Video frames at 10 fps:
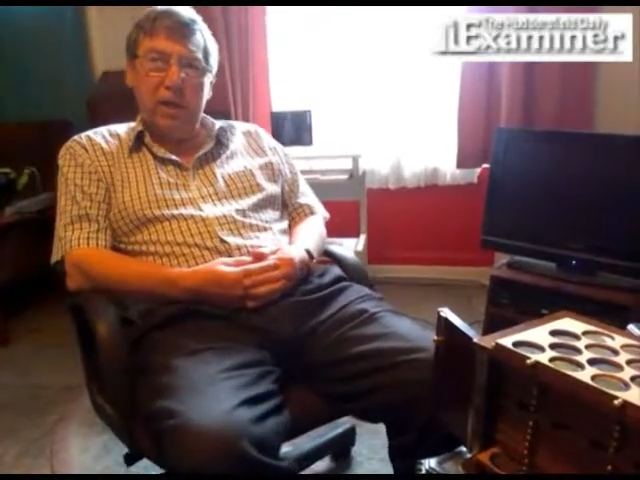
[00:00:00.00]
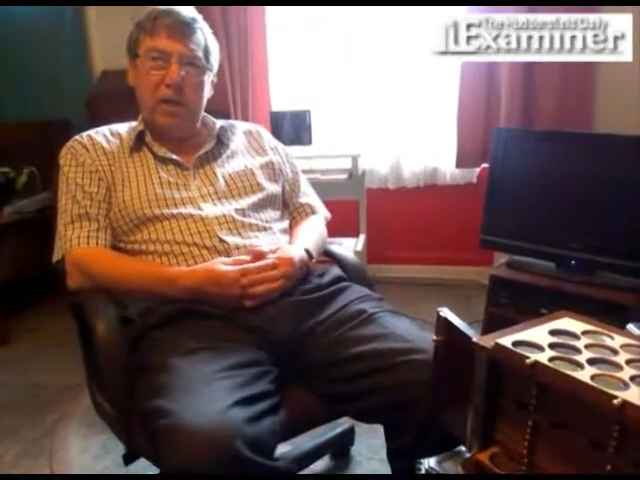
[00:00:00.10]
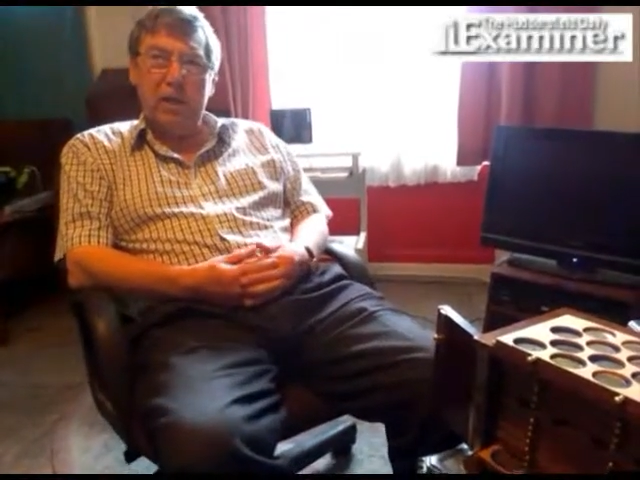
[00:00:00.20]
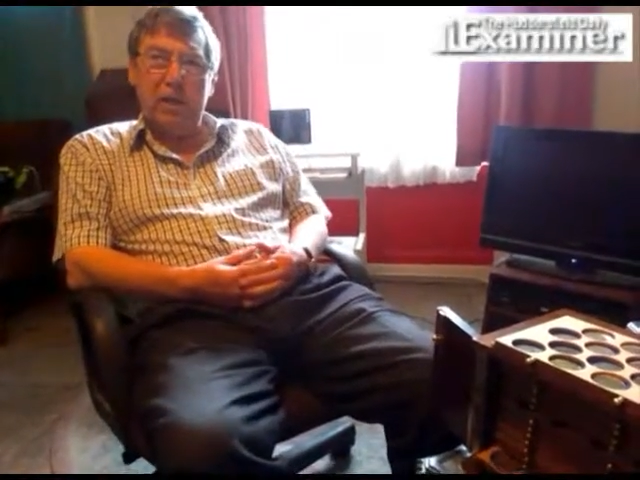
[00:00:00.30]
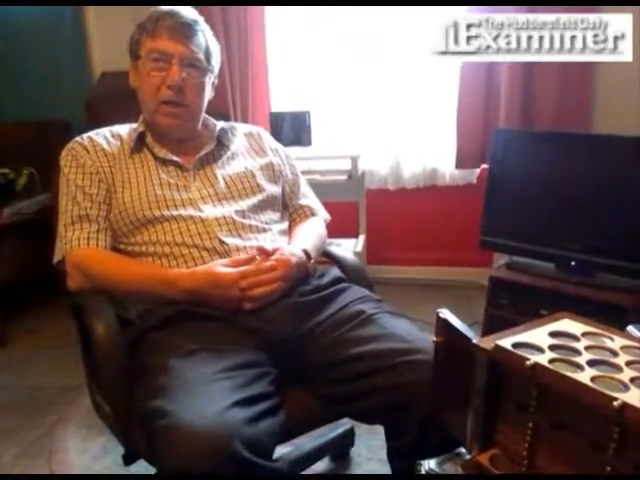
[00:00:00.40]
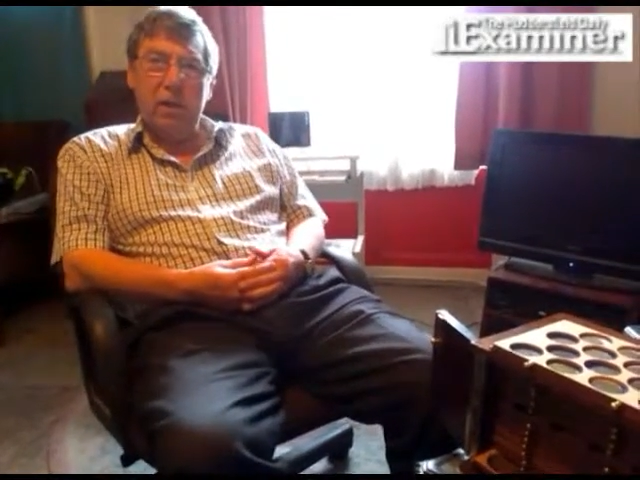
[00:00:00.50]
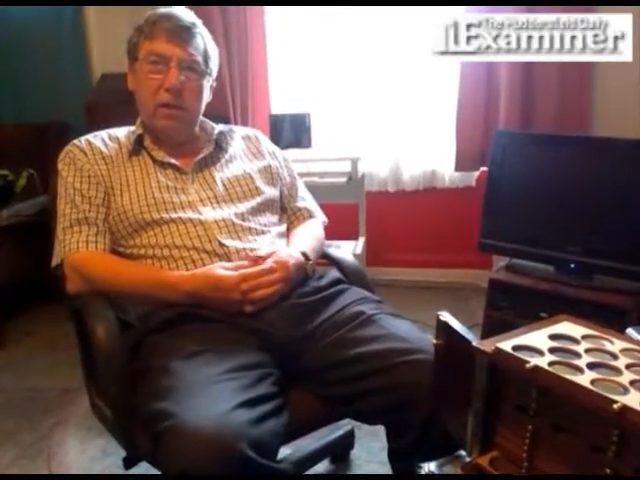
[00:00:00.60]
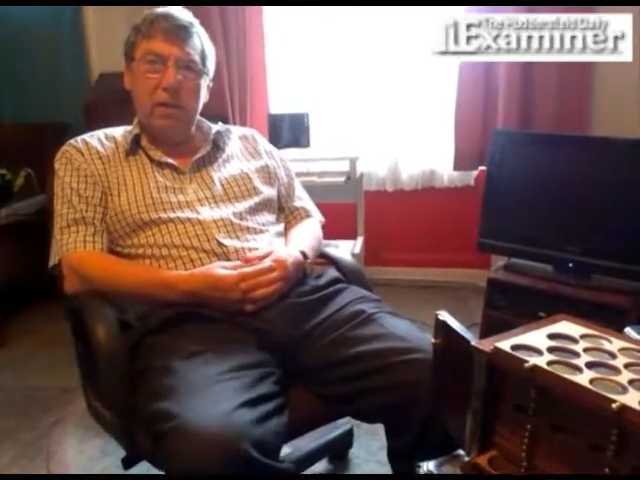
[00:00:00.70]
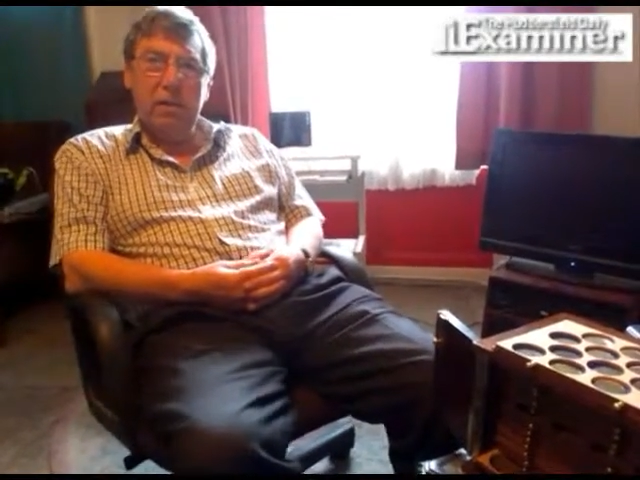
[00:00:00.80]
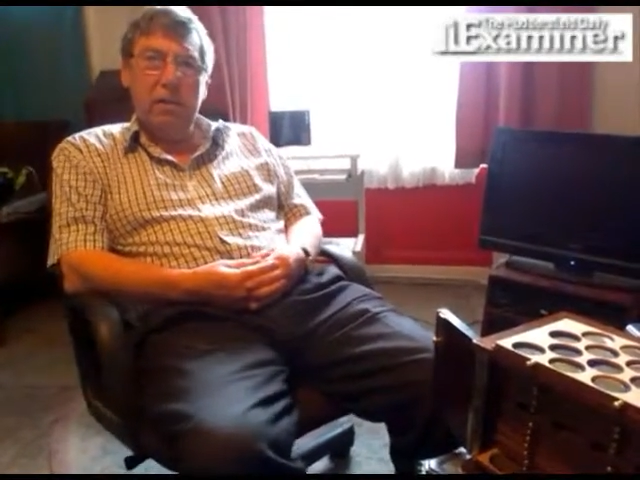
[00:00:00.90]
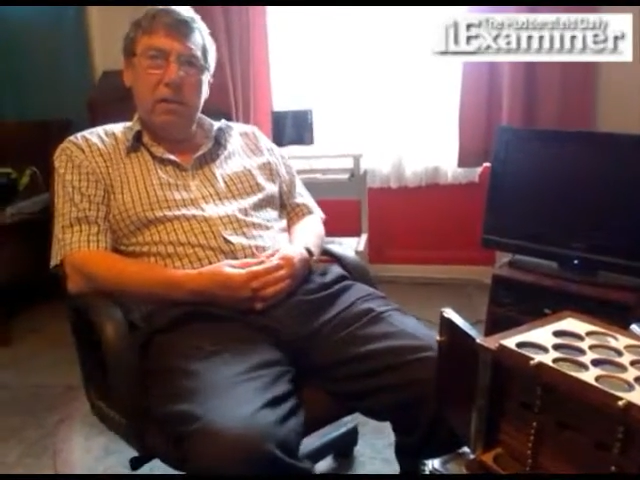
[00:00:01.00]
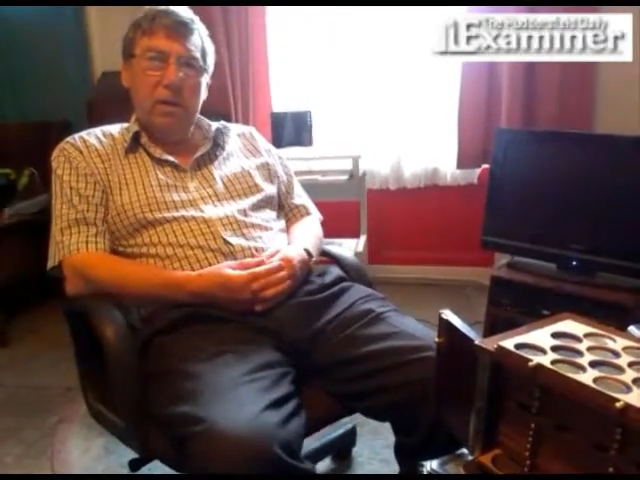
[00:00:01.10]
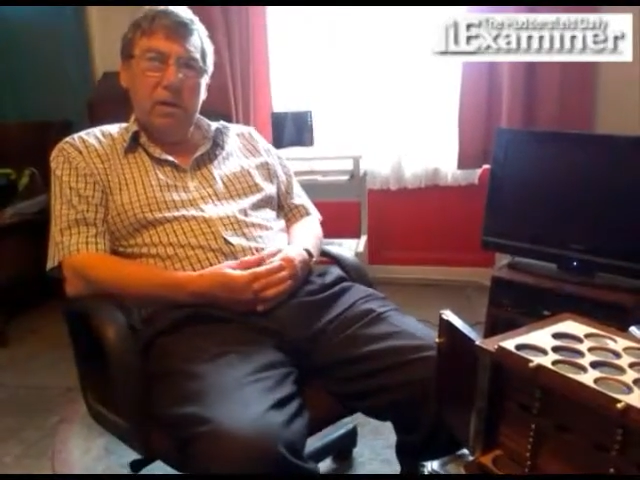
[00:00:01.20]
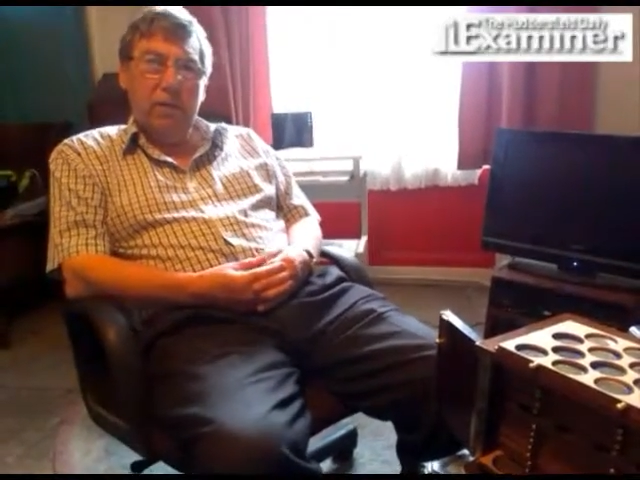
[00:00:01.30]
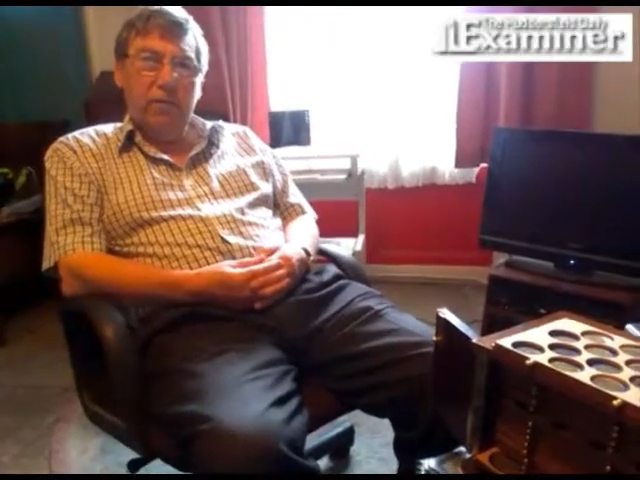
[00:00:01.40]
article
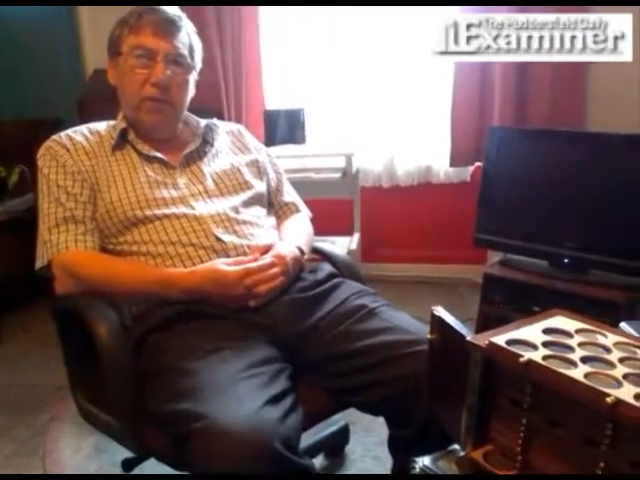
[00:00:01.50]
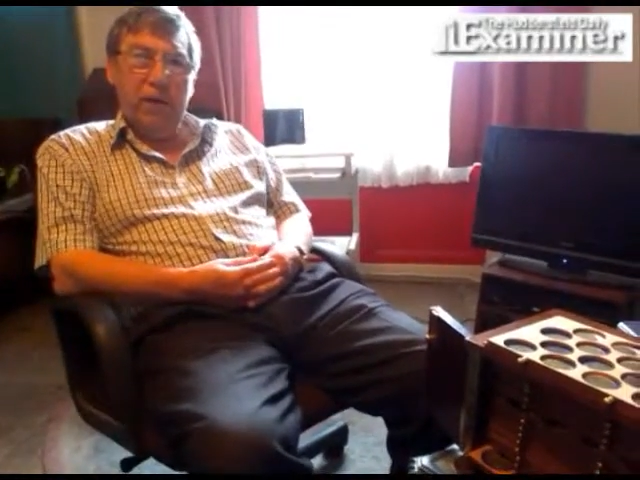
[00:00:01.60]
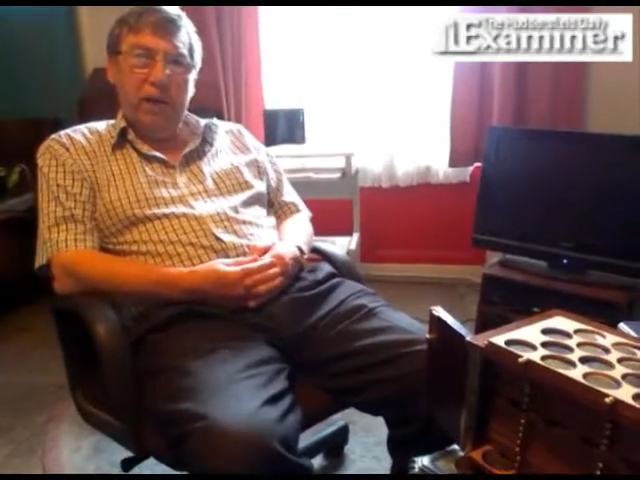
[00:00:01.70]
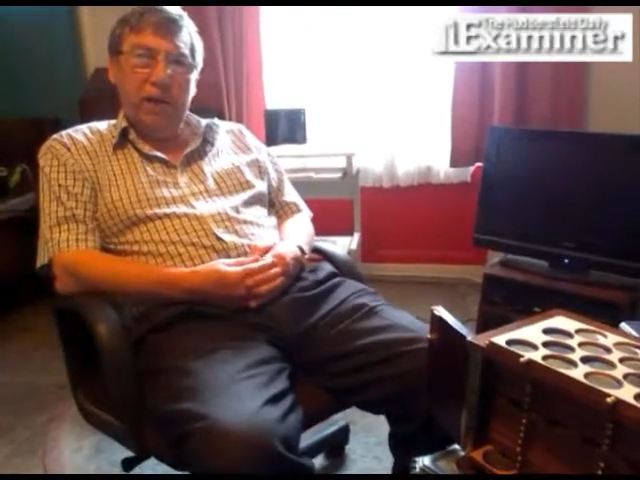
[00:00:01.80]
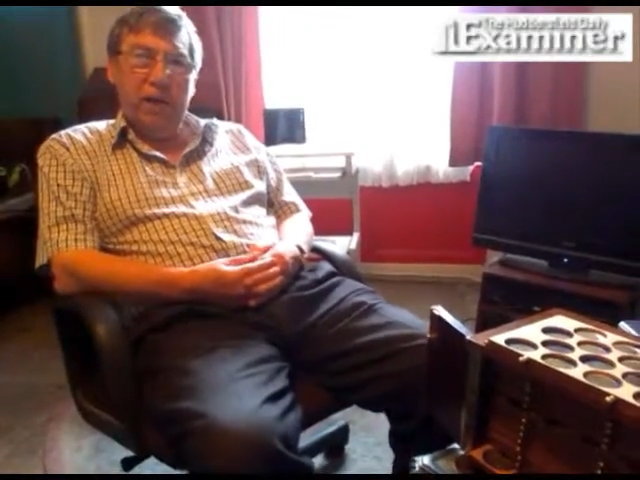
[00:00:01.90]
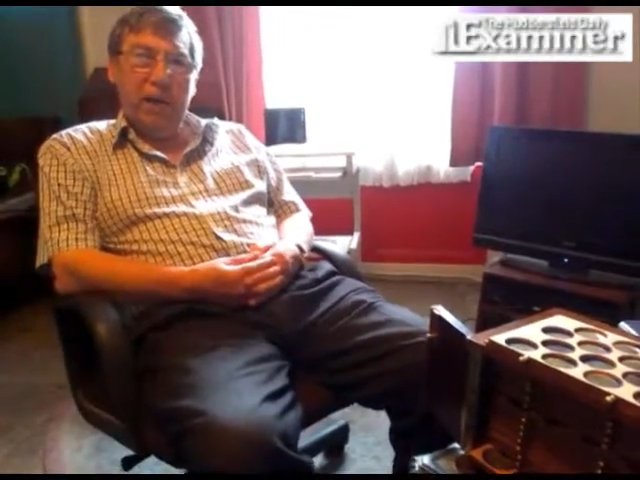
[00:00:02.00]
for the